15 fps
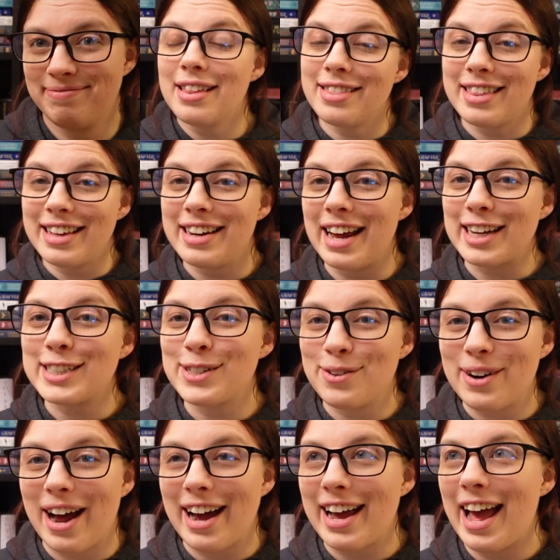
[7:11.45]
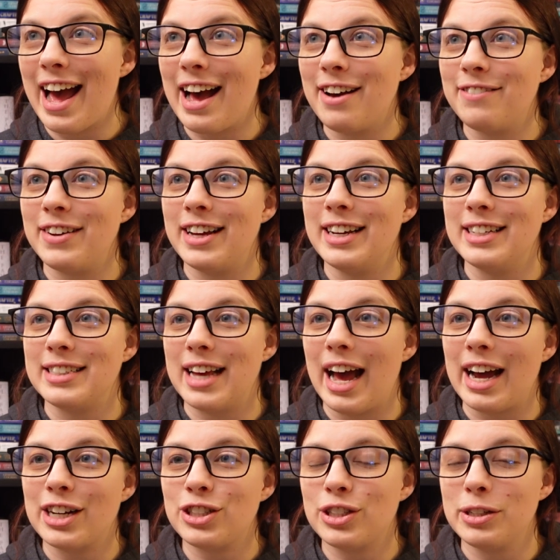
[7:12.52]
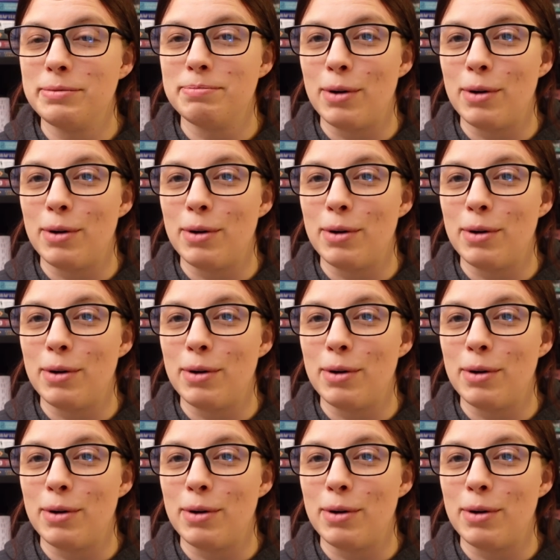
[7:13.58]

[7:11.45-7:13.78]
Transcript: The next one I have is actually